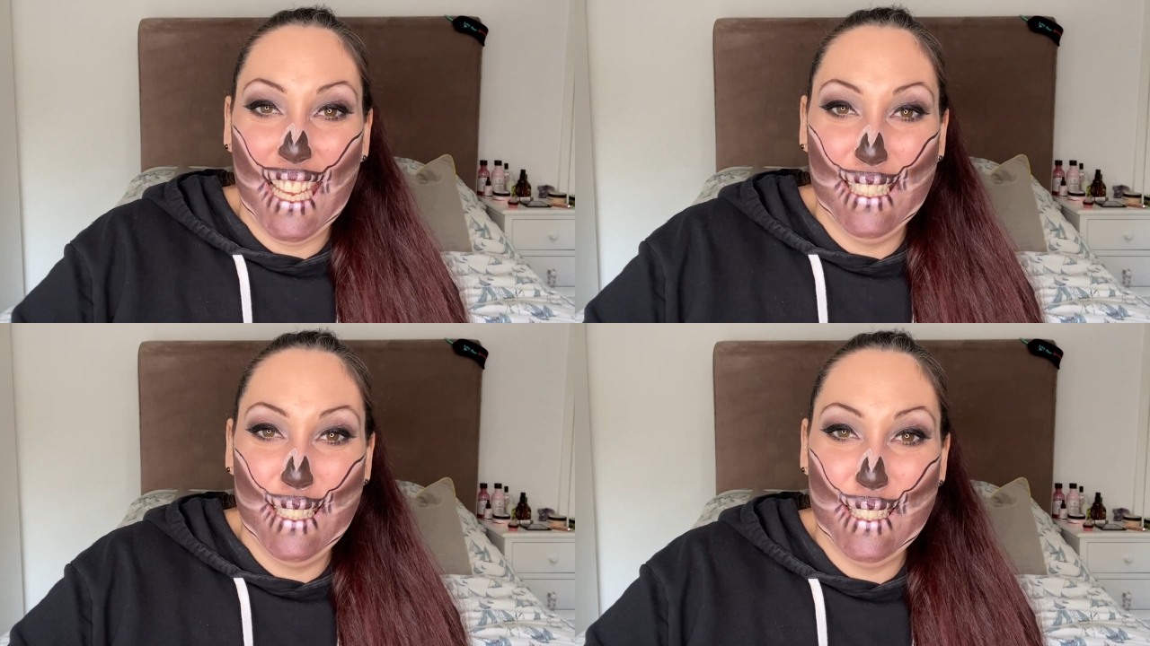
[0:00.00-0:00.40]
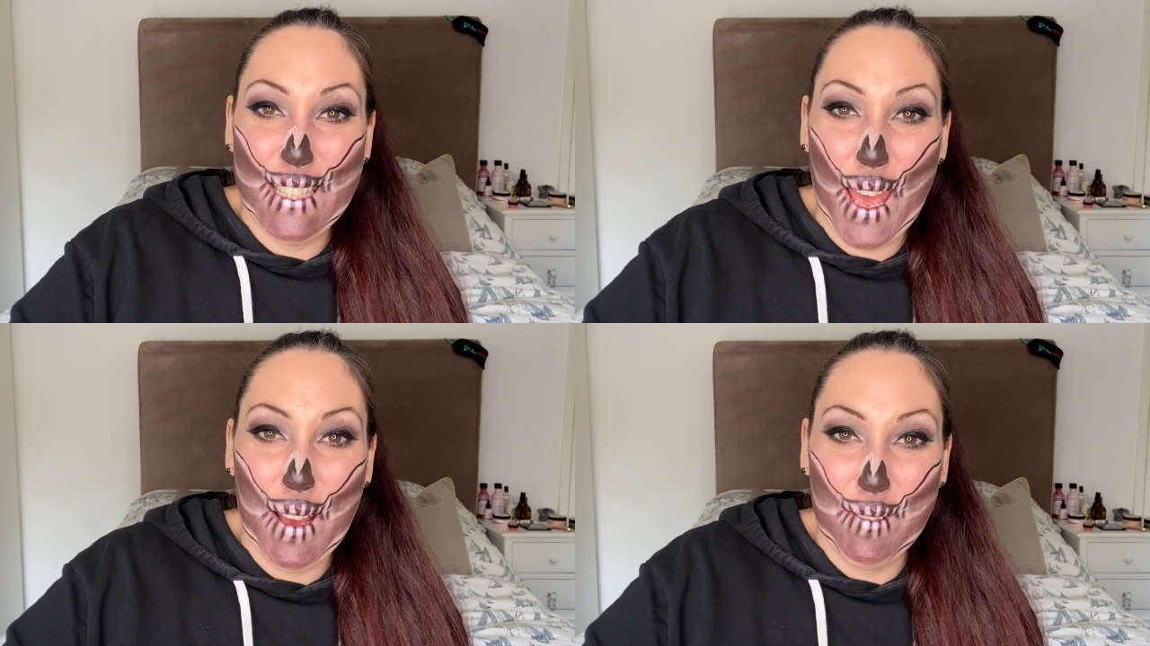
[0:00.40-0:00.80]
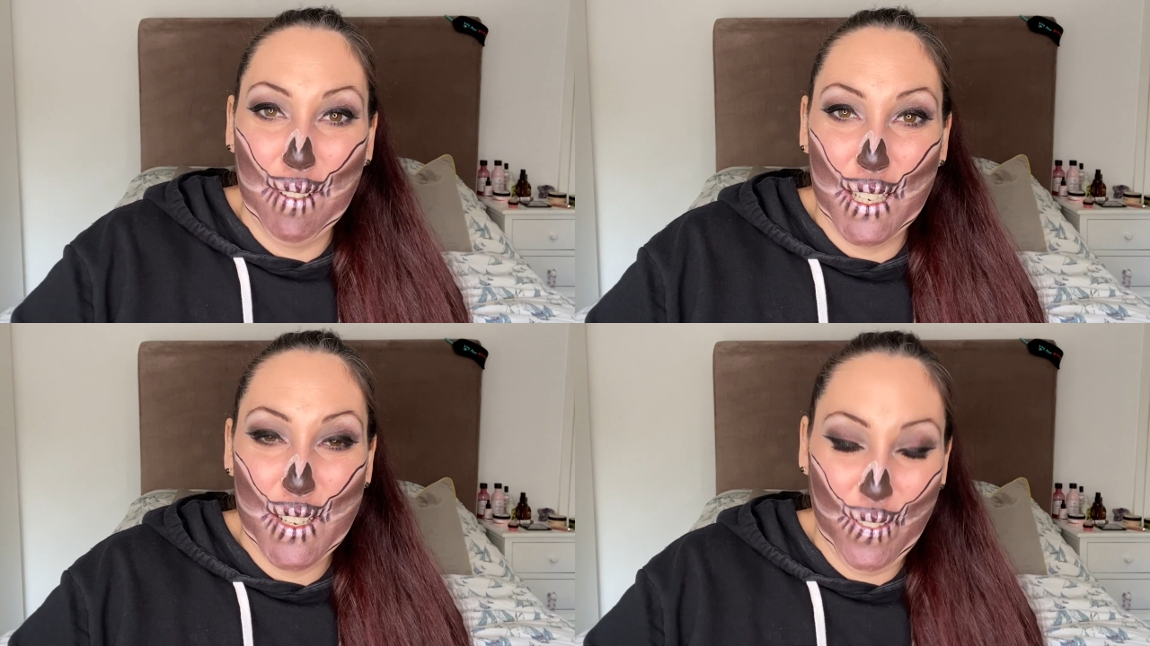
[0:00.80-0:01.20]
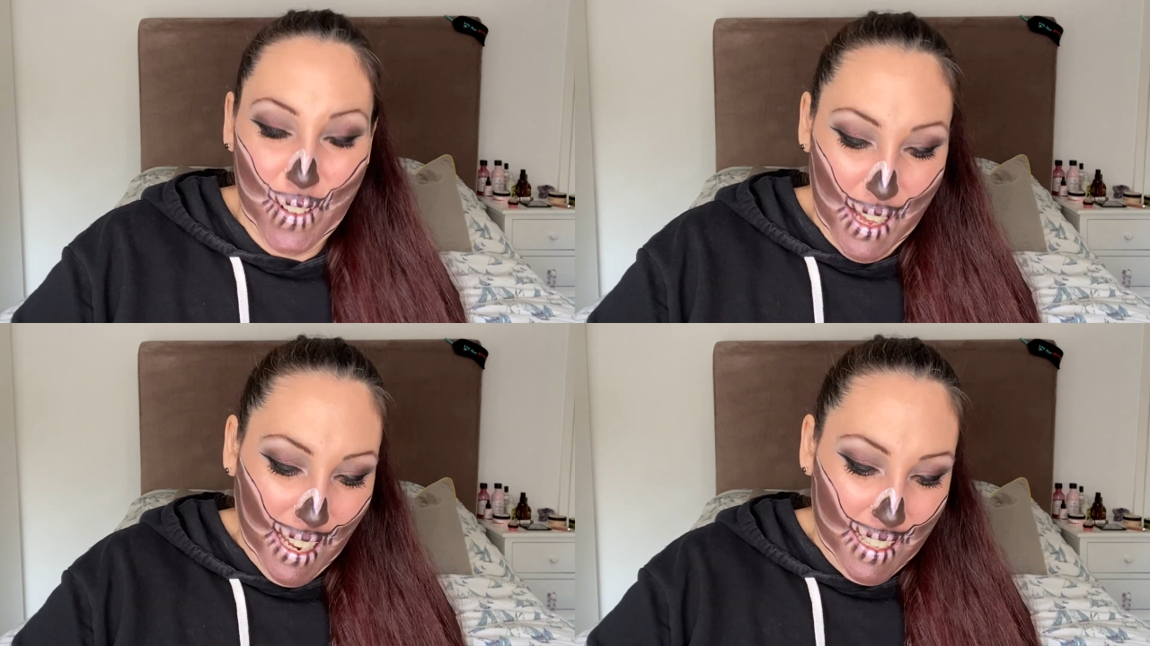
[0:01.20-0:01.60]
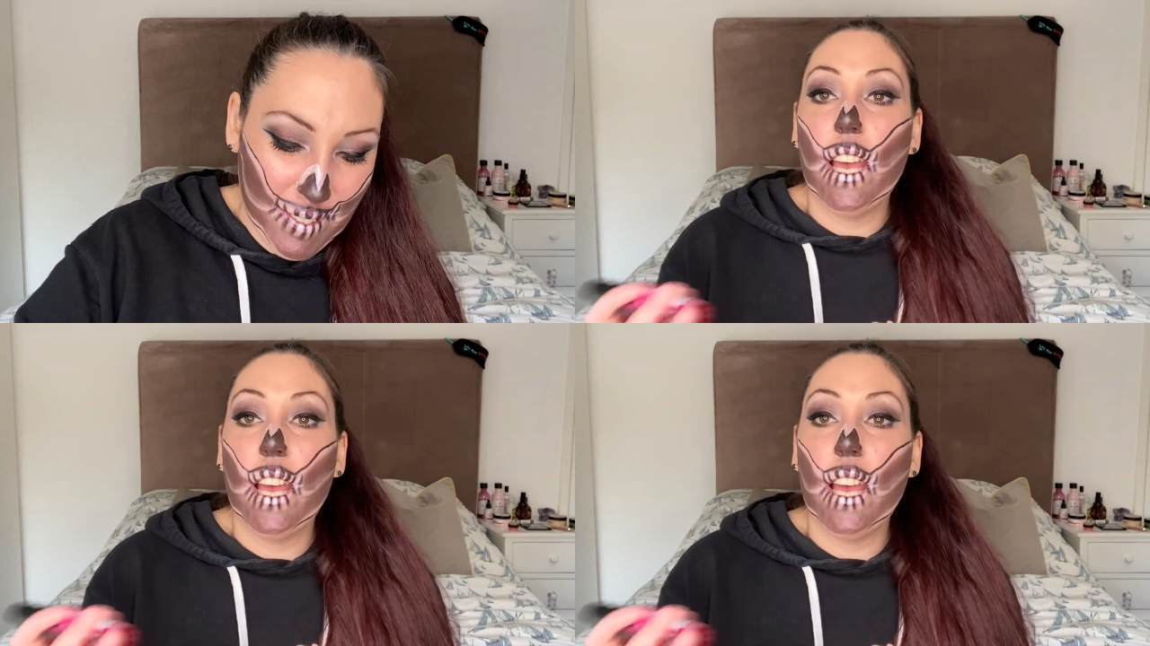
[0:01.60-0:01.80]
It's so much fun.